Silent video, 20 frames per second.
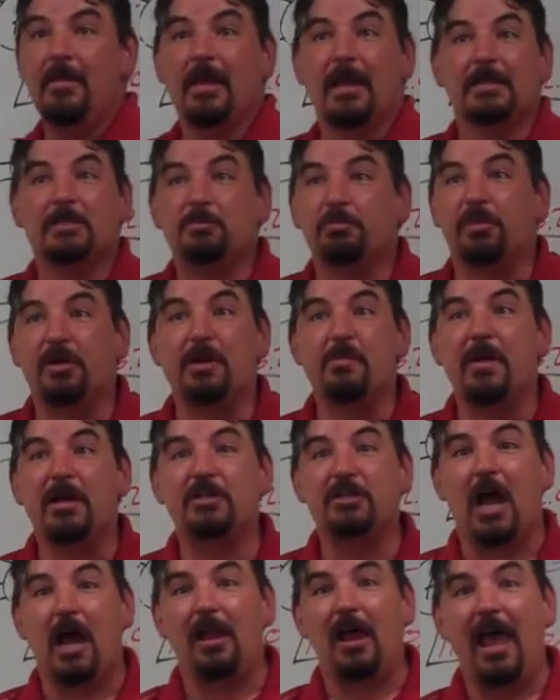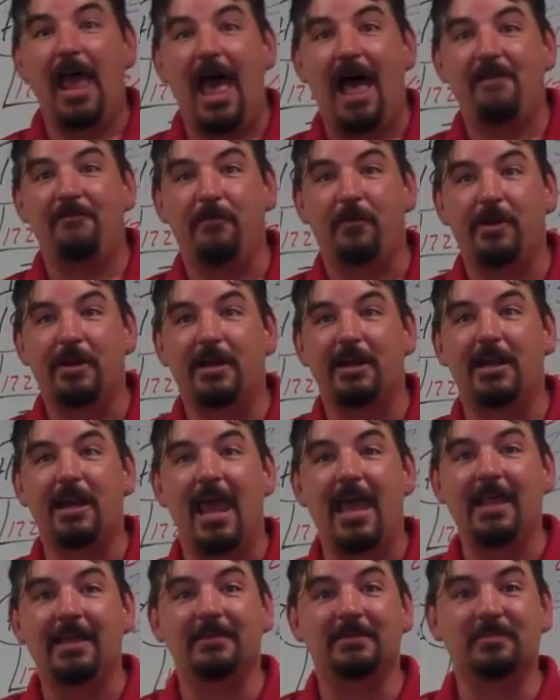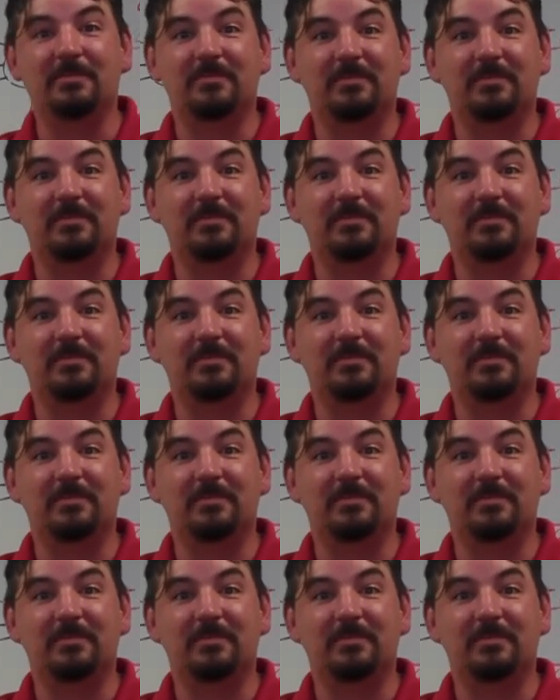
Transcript: That's pretty much all I have for you today.